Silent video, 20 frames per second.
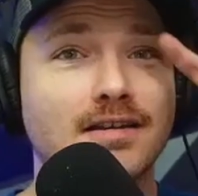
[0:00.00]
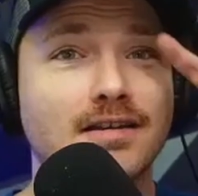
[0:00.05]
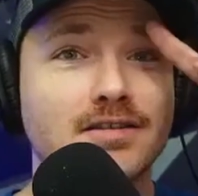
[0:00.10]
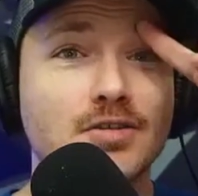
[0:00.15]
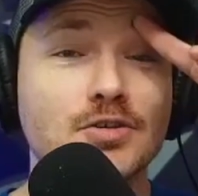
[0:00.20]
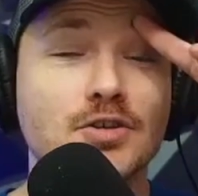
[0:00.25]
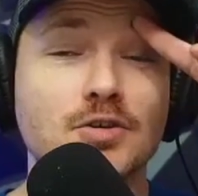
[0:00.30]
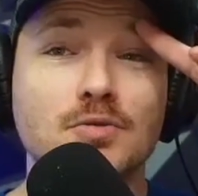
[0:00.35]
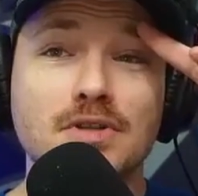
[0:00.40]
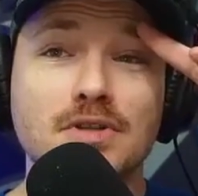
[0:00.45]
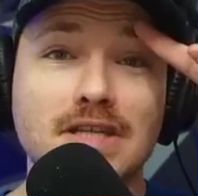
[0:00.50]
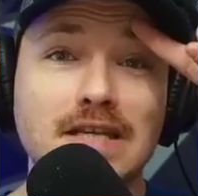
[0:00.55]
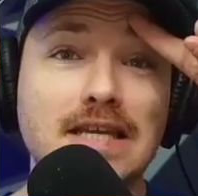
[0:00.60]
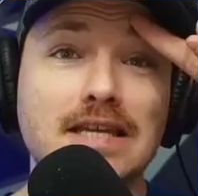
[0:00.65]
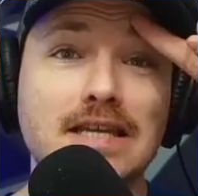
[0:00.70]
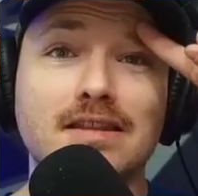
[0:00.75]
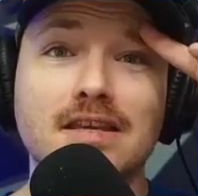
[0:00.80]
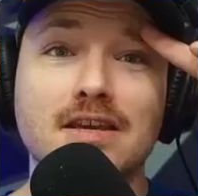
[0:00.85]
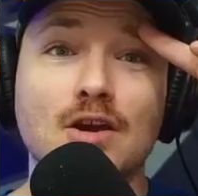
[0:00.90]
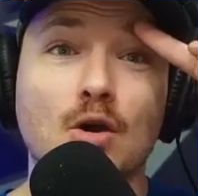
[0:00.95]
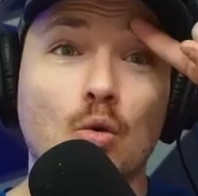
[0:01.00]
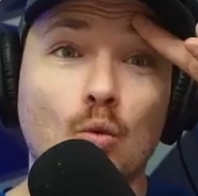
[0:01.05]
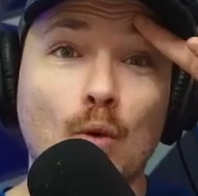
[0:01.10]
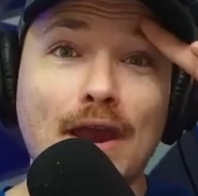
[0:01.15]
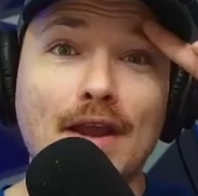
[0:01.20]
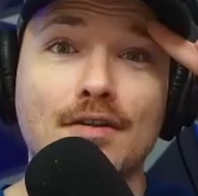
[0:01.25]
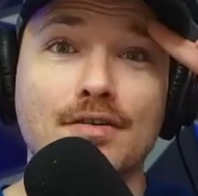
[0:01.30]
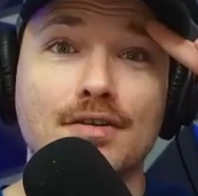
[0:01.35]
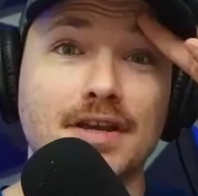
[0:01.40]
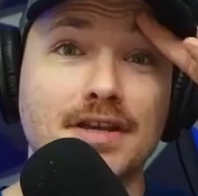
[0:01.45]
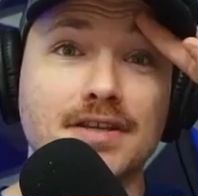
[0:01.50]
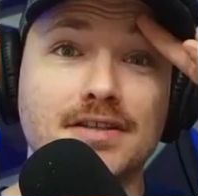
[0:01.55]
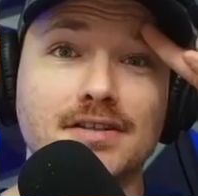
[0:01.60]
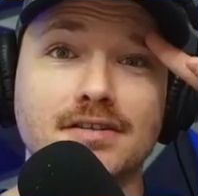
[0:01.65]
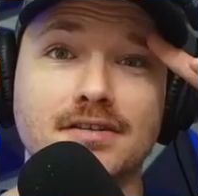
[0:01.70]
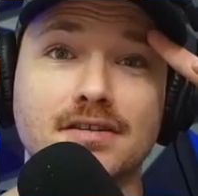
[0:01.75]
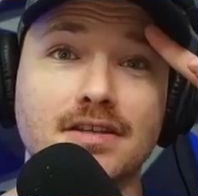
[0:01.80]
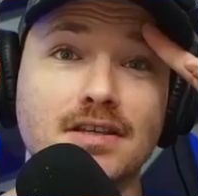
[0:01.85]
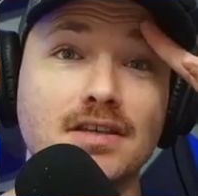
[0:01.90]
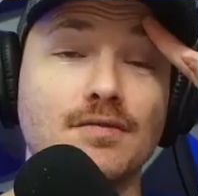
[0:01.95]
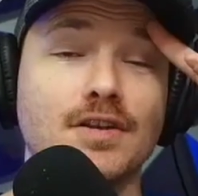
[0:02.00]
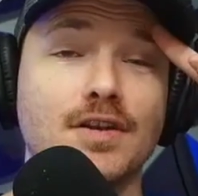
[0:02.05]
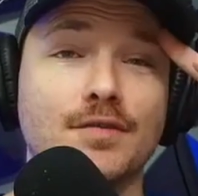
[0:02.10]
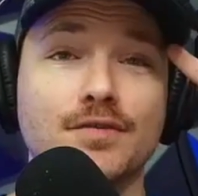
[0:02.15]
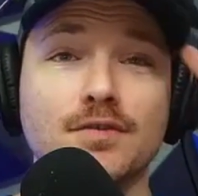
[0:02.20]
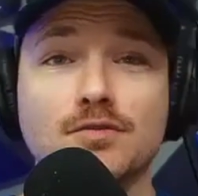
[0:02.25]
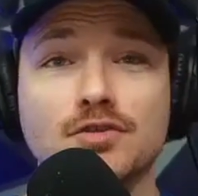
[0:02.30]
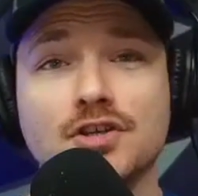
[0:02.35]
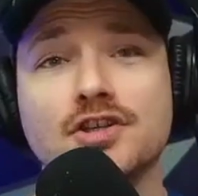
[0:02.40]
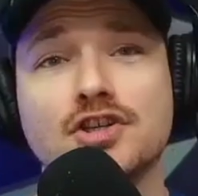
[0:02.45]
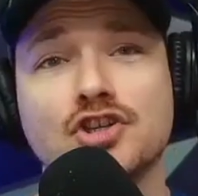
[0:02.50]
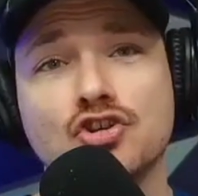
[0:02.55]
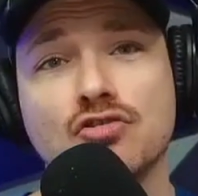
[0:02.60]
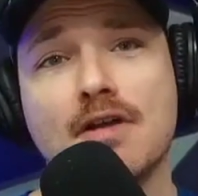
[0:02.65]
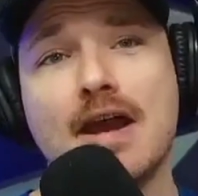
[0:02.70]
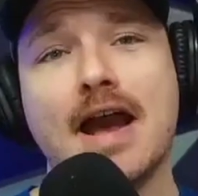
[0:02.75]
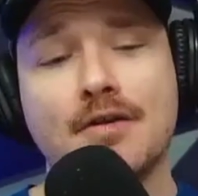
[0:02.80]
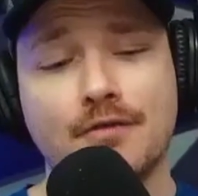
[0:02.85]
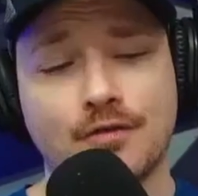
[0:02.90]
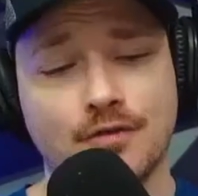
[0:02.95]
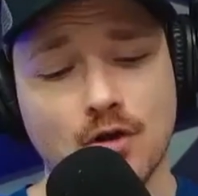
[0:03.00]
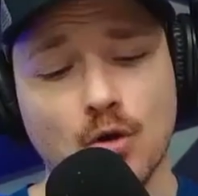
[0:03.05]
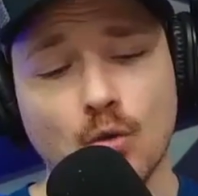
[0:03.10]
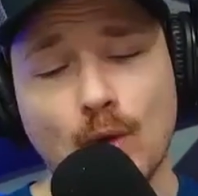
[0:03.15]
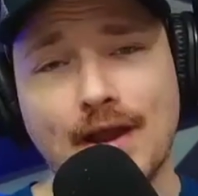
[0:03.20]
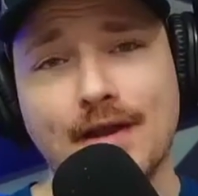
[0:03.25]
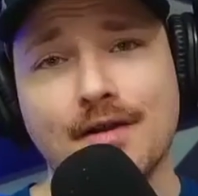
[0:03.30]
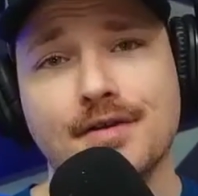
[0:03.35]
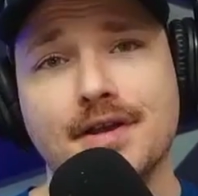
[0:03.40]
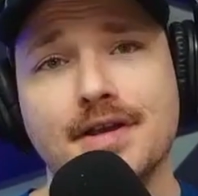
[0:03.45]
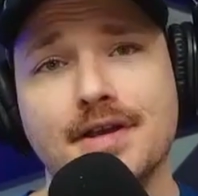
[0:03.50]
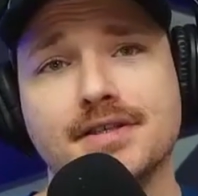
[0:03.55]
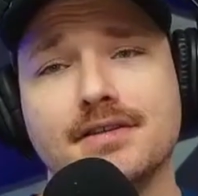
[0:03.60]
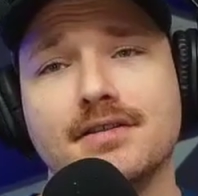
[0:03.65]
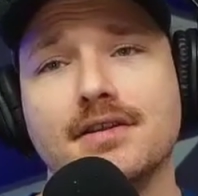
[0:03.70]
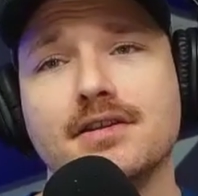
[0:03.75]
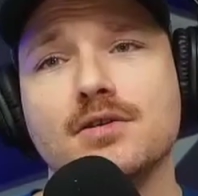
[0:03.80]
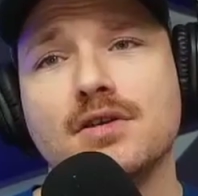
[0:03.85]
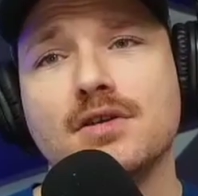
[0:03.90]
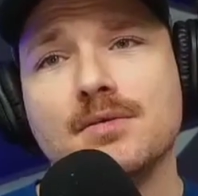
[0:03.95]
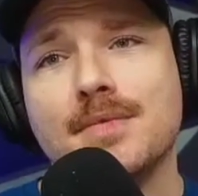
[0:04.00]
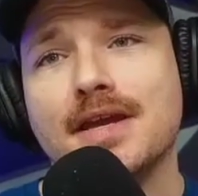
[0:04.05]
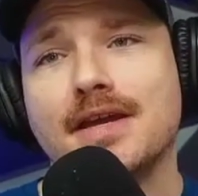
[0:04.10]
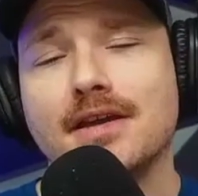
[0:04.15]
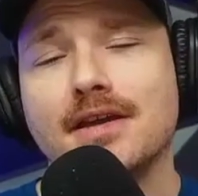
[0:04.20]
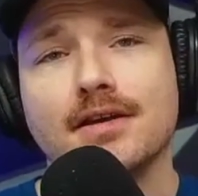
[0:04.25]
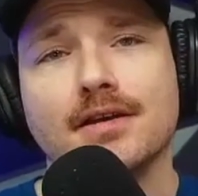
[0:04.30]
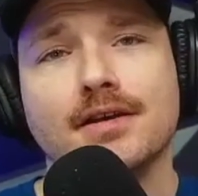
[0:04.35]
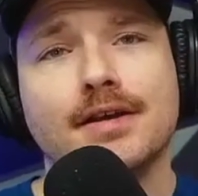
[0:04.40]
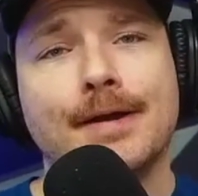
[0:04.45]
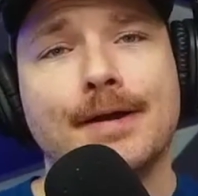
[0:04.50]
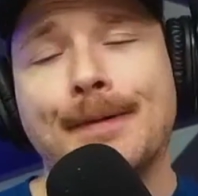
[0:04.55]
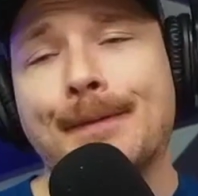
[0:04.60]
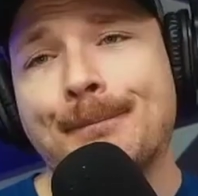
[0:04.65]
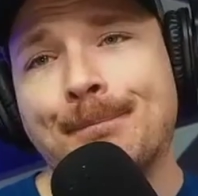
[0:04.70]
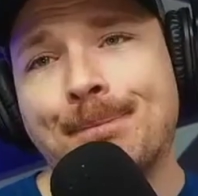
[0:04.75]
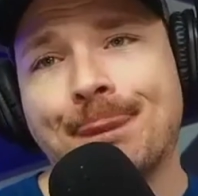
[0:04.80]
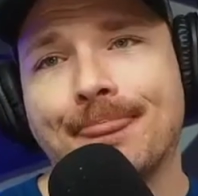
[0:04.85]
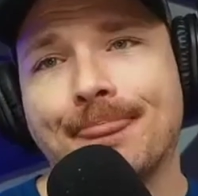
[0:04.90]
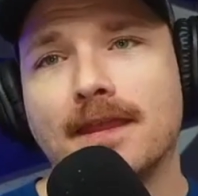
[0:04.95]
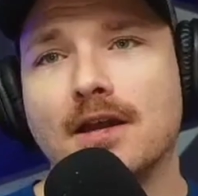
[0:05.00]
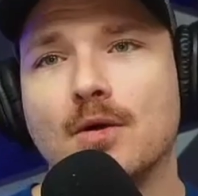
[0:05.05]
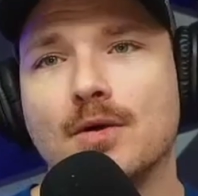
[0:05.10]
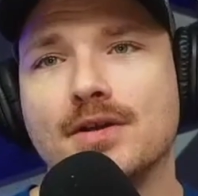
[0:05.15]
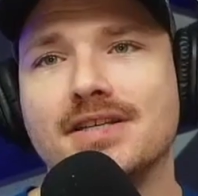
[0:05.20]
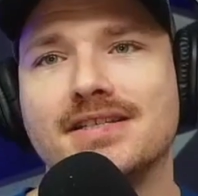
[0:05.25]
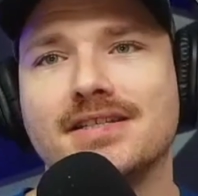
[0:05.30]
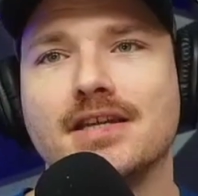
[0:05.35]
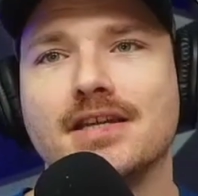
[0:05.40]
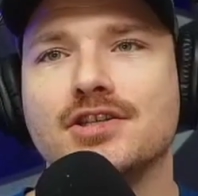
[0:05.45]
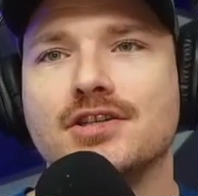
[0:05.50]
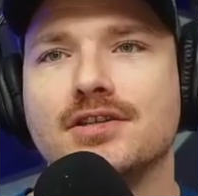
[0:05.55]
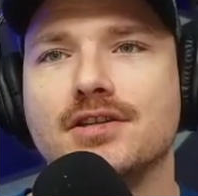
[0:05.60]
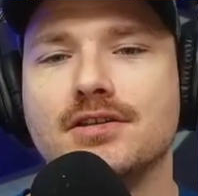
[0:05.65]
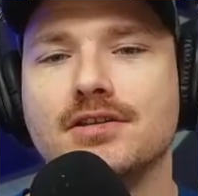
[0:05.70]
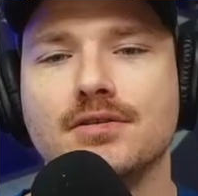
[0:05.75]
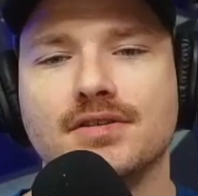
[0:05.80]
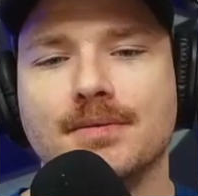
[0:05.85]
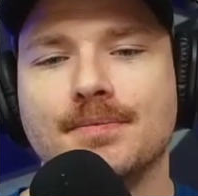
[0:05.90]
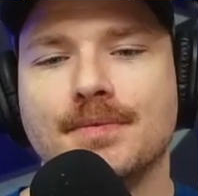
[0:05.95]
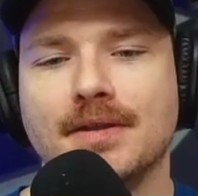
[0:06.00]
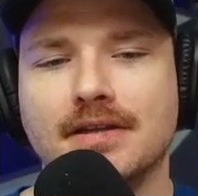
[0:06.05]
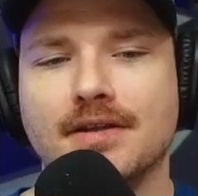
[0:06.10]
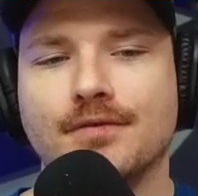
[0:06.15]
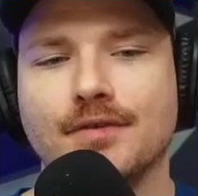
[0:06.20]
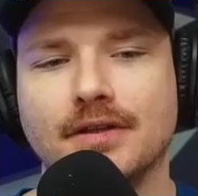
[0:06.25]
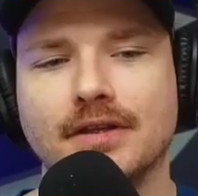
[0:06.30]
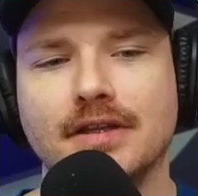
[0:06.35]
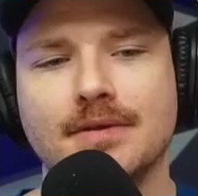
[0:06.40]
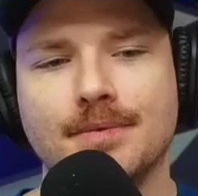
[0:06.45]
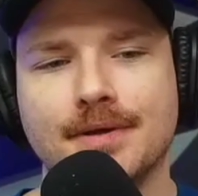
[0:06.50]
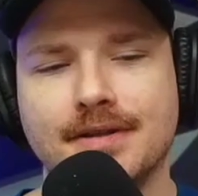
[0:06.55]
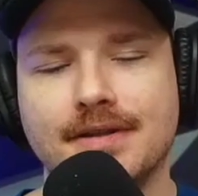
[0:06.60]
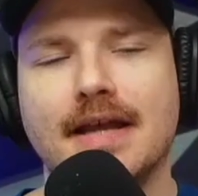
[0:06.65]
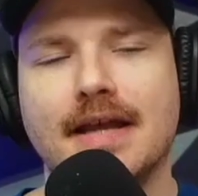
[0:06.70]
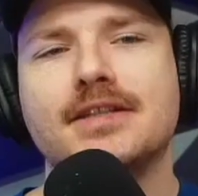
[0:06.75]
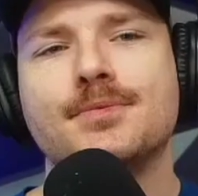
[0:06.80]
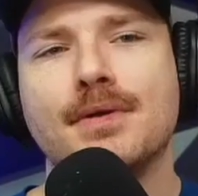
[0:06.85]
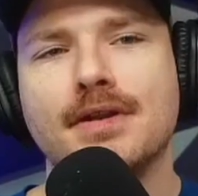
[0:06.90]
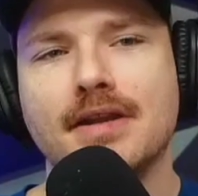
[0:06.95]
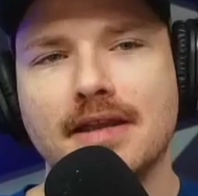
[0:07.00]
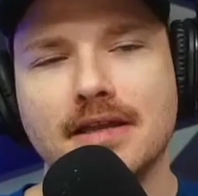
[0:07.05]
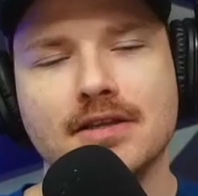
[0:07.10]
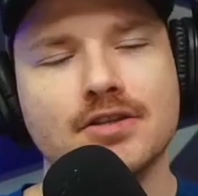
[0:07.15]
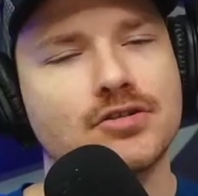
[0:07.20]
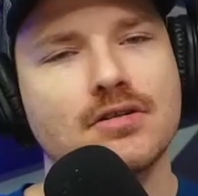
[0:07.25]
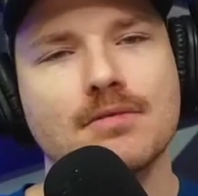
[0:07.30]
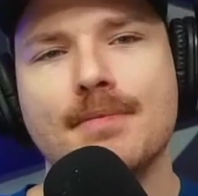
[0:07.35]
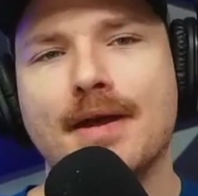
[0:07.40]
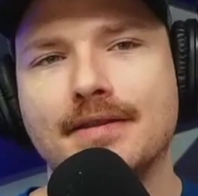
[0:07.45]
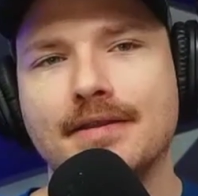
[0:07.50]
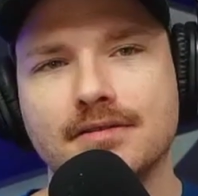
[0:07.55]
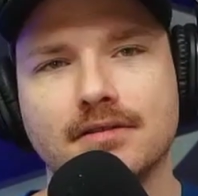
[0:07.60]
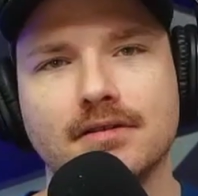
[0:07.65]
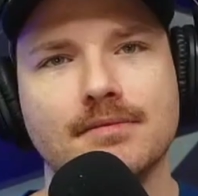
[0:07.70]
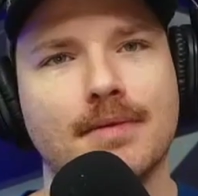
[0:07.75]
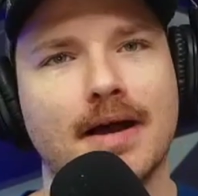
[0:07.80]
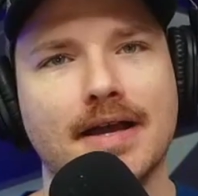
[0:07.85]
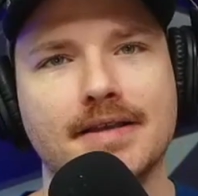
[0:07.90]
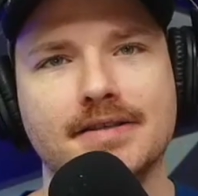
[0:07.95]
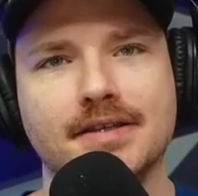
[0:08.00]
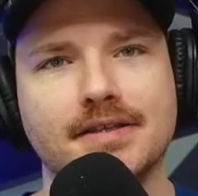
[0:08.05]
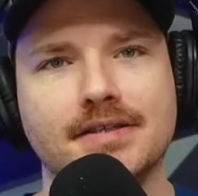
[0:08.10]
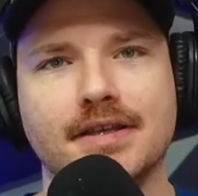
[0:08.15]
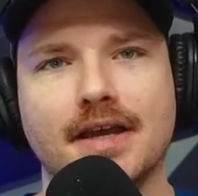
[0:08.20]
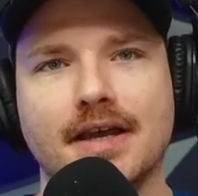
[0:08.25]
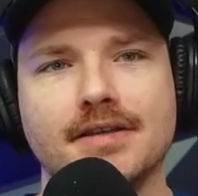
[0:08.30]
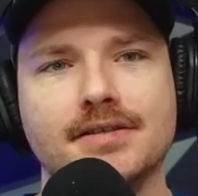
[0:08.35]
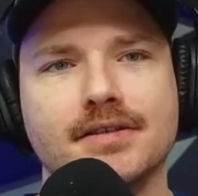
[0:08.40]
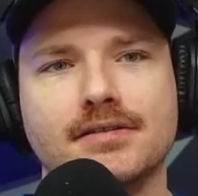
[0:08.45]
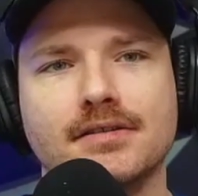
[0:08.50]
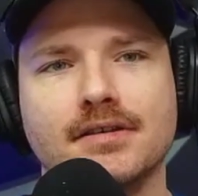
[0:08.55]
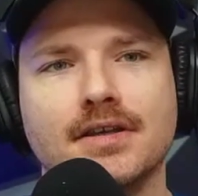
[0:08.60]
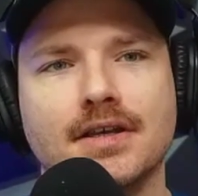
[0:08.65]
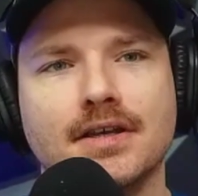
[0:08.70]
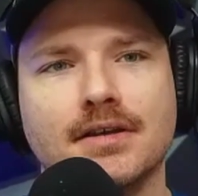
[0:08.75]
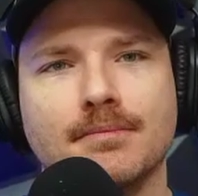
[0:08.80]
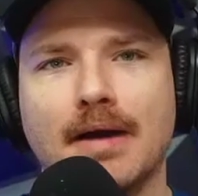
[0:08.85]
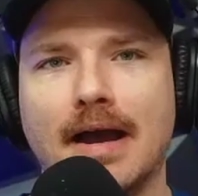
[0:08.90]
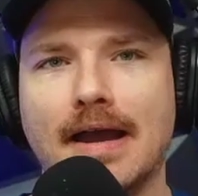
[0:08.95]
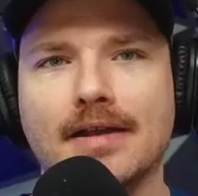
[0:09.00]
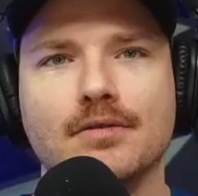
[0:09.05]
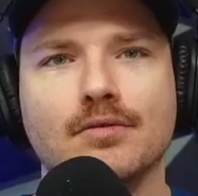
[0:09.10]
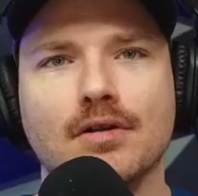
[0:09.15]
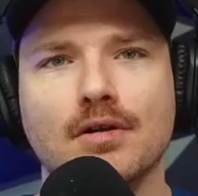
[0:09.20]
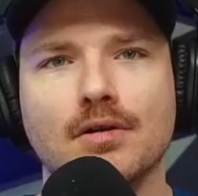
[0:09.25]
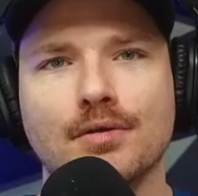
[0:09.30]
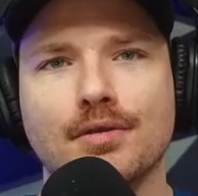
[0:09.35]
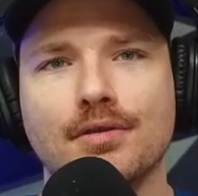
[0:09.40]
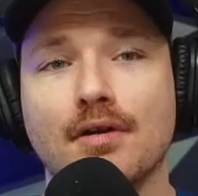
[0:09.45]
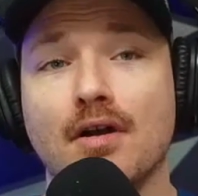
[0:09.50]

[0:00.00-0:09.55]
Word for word: So you need the awareness, even if you just track for awareness and then you can make a, you know, a decision to do something differently. But that's been instrumental in my success, my growth.